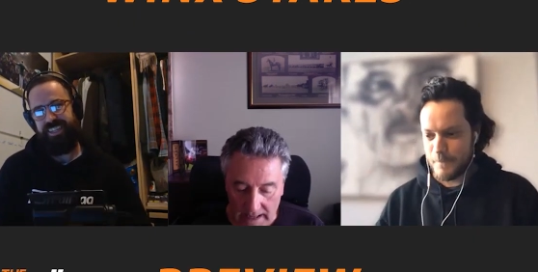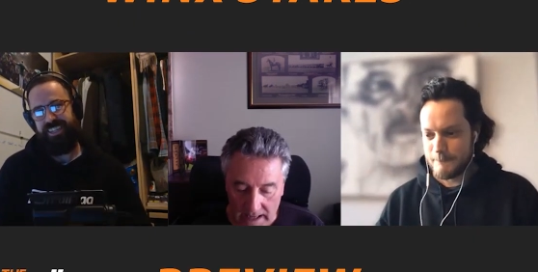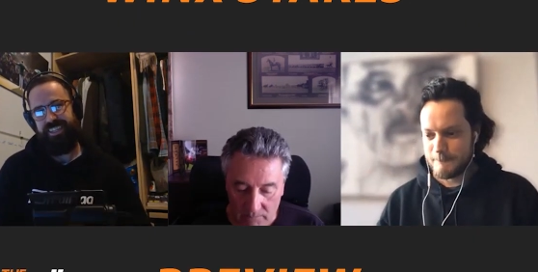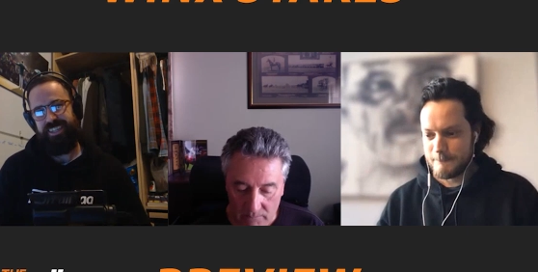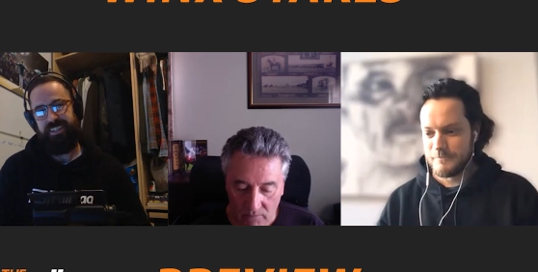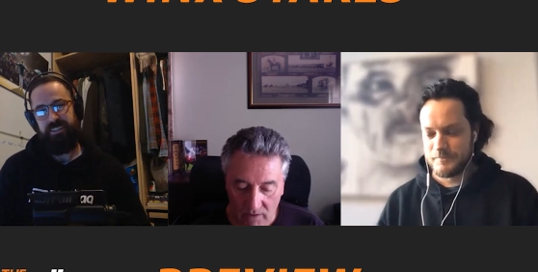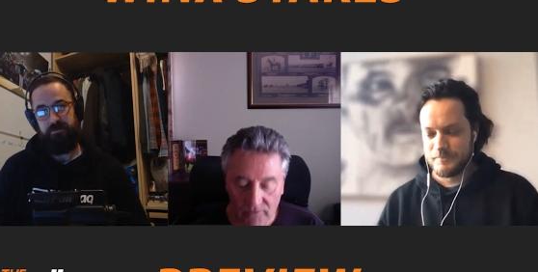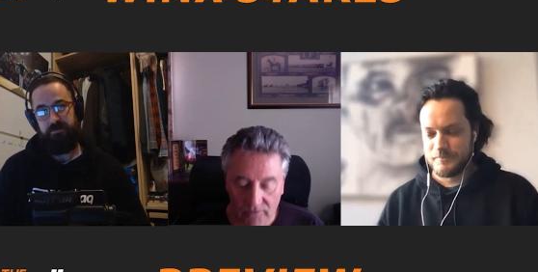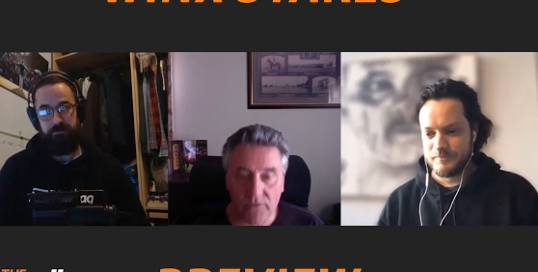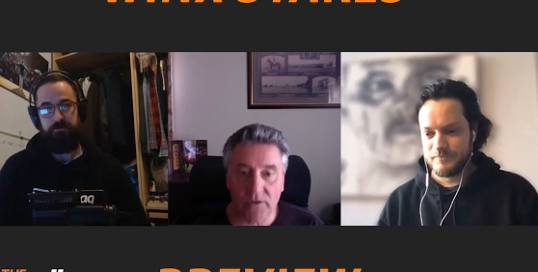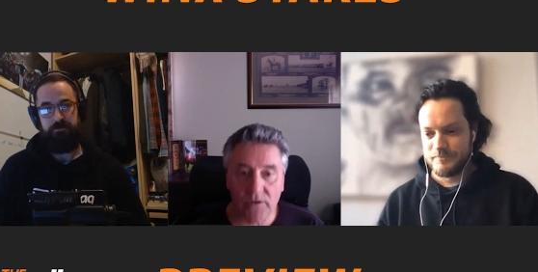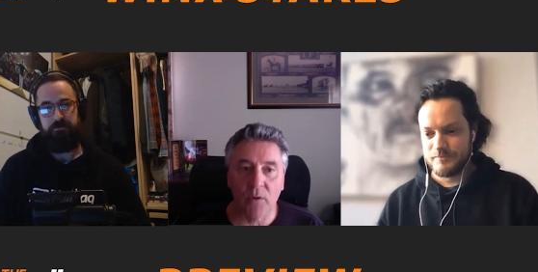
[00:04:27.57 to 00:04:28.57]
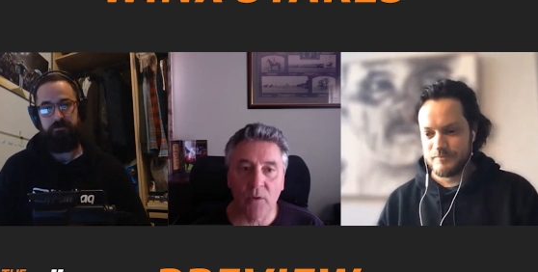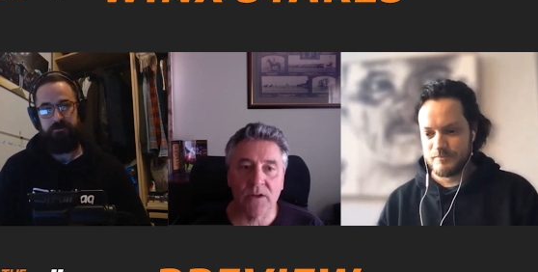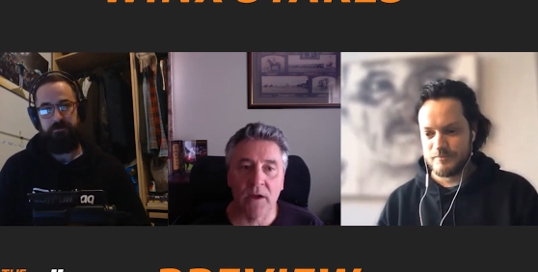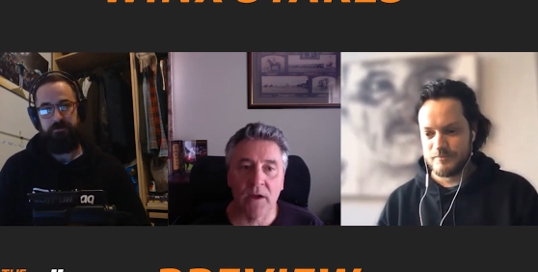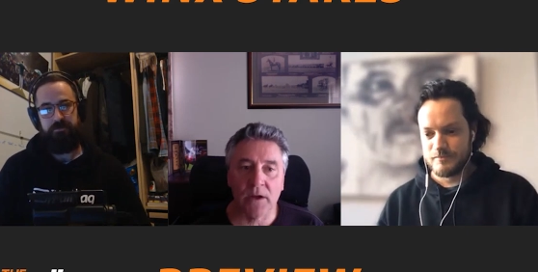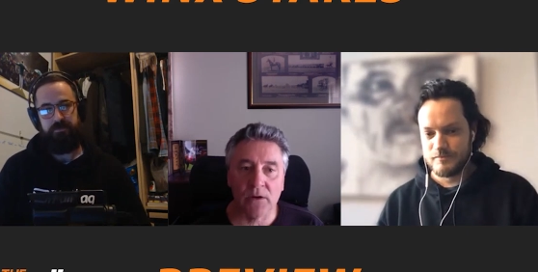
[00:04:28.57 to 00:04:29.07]
Speaker 1: Um, I've got the
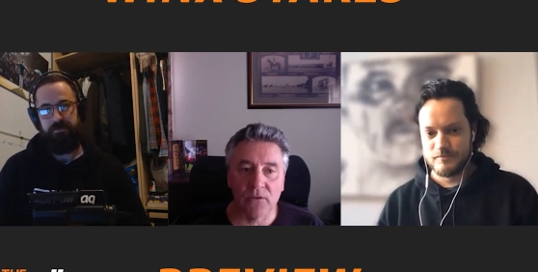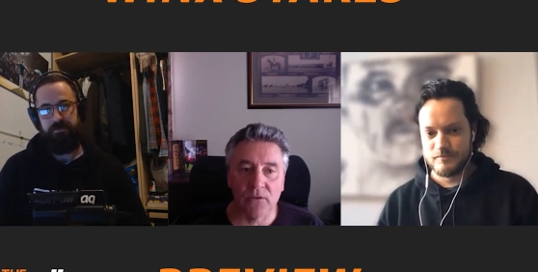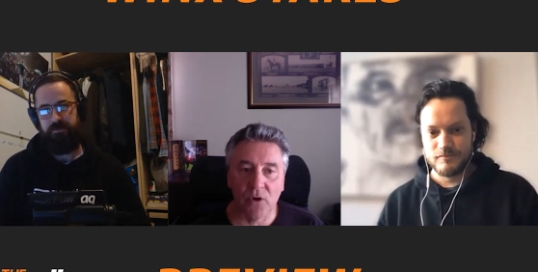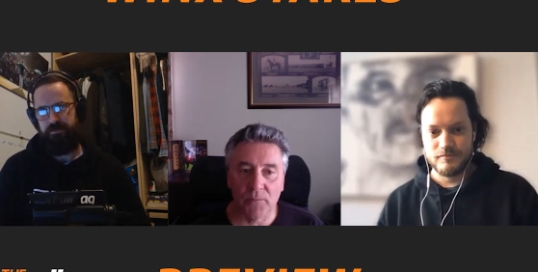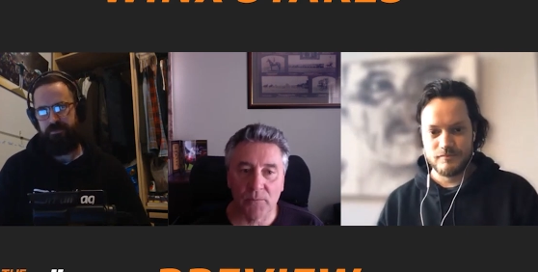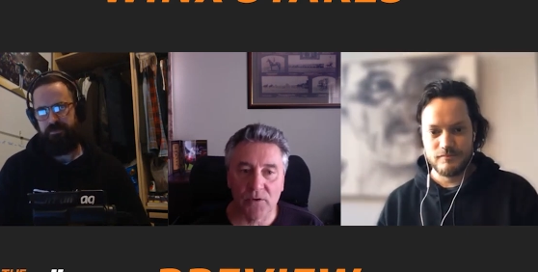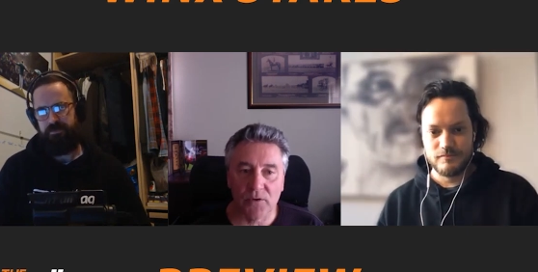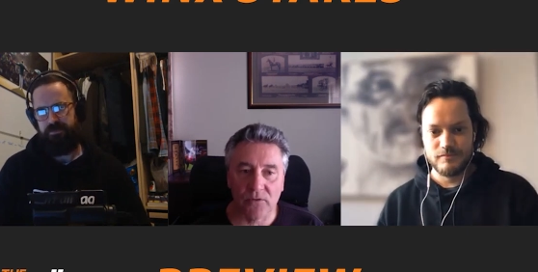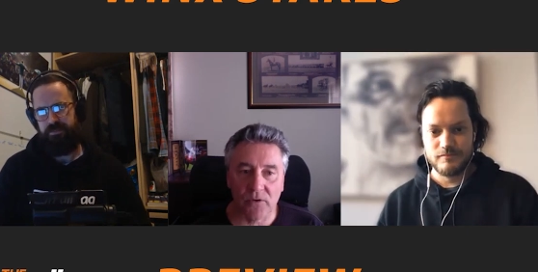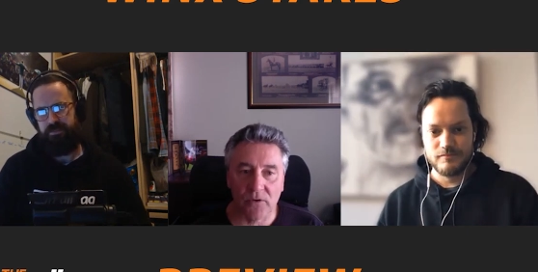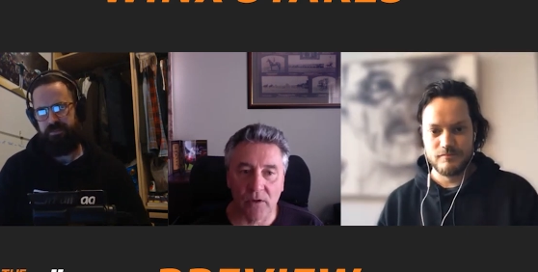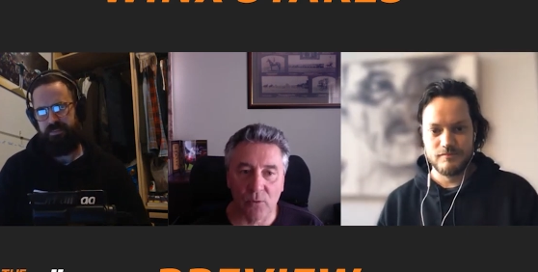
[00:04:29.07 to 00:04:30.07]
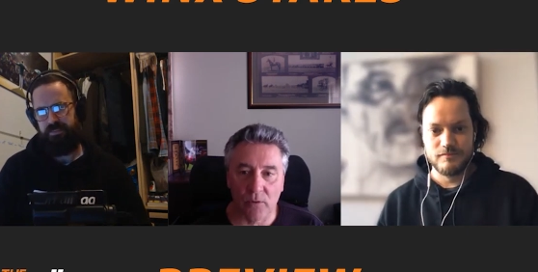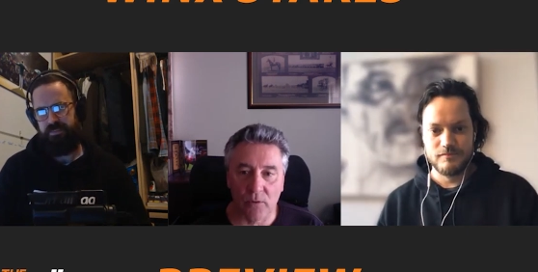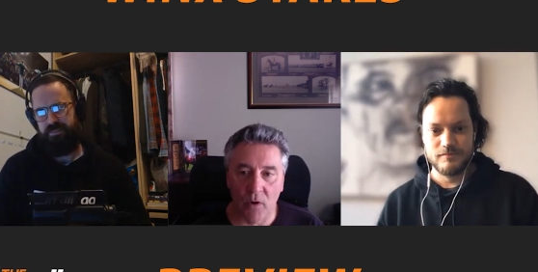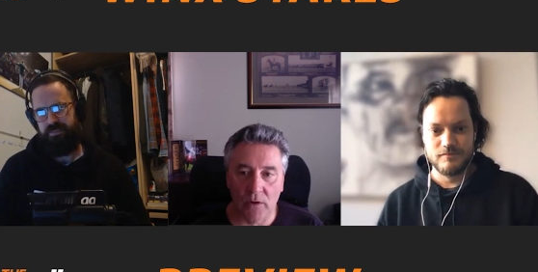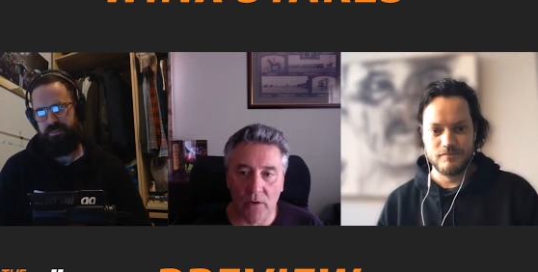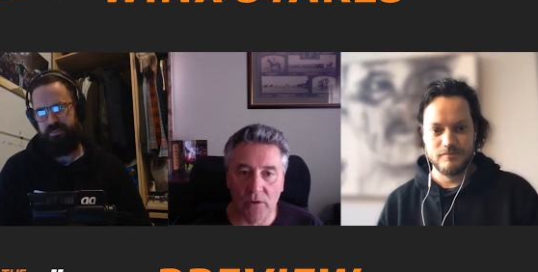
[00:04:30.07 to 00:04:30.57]
Bostonian on top. Just uh,
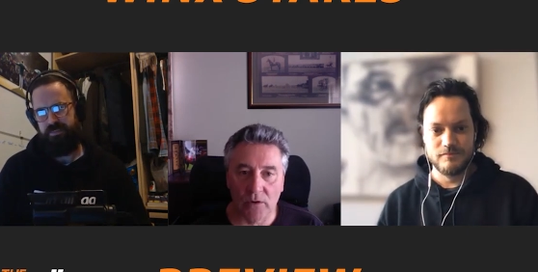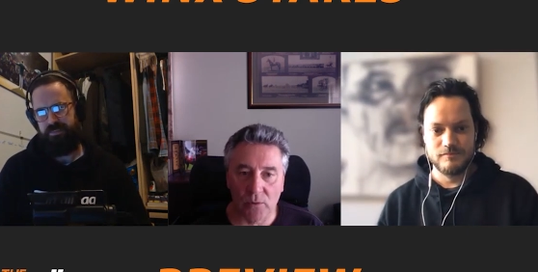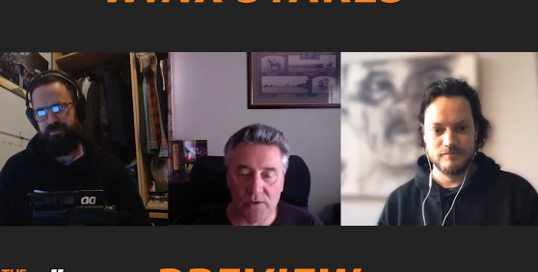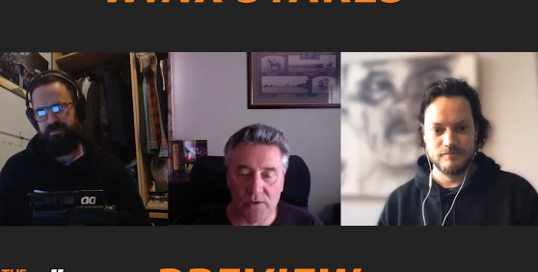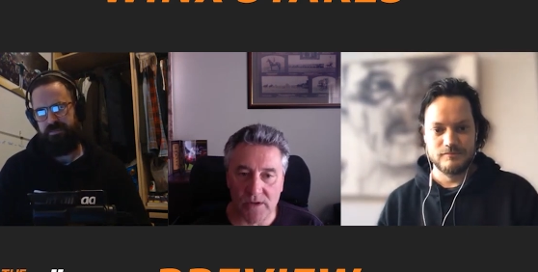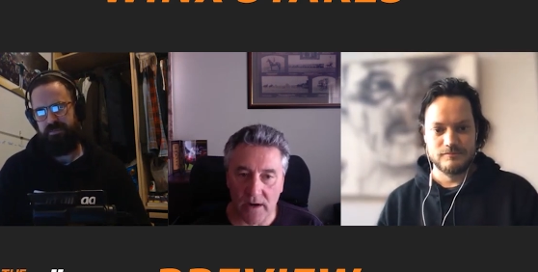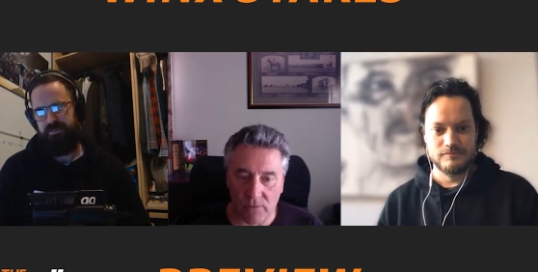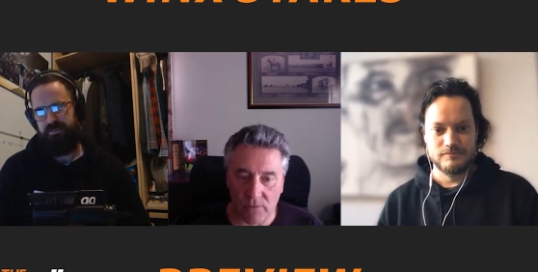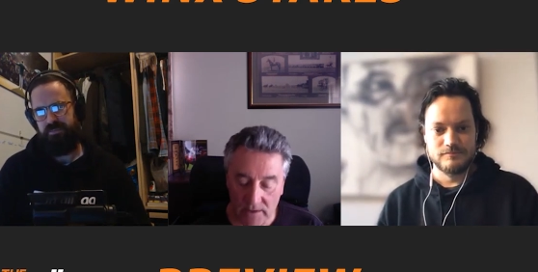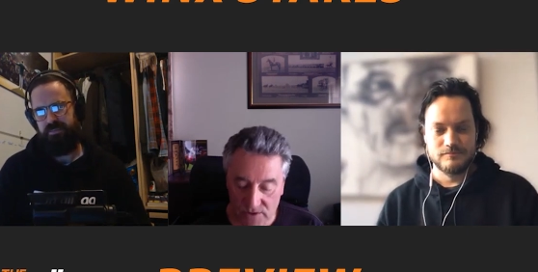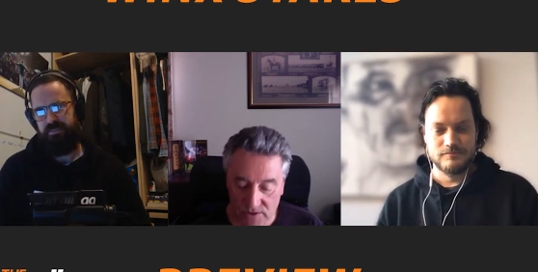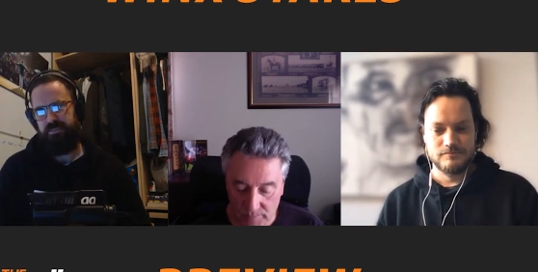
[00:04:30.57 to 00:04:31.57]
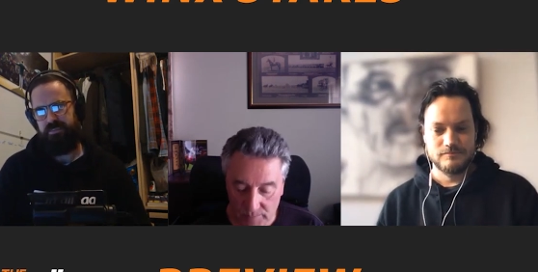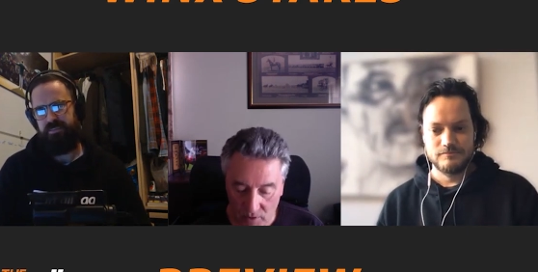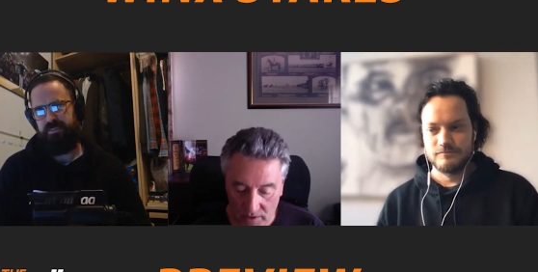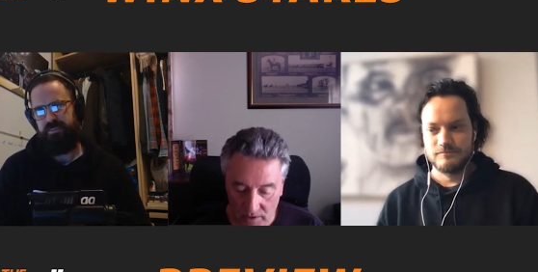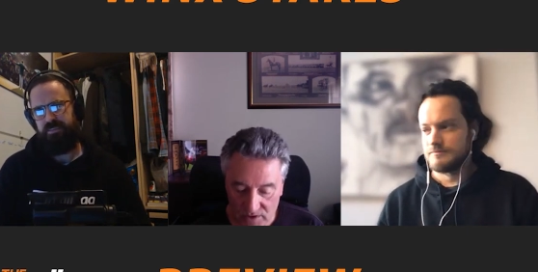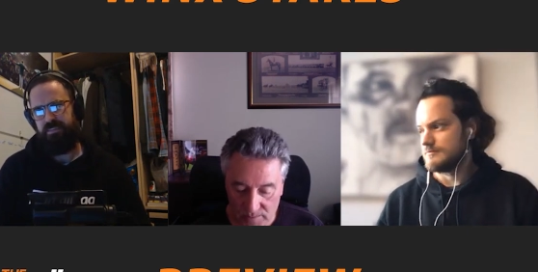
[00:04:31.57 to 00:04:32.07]
thought it might get a good suck run just
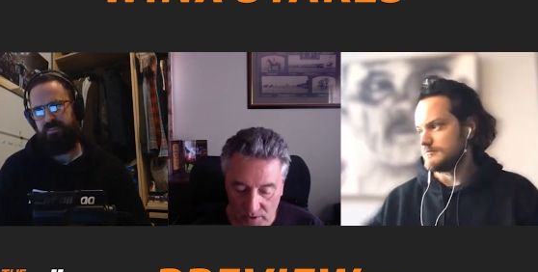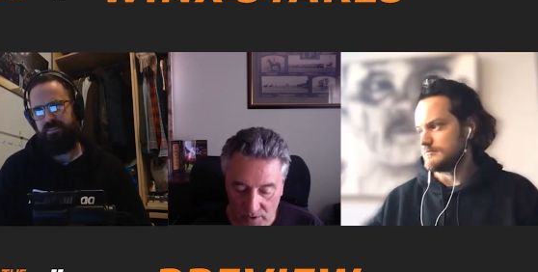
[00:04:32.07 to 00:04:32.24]
behind the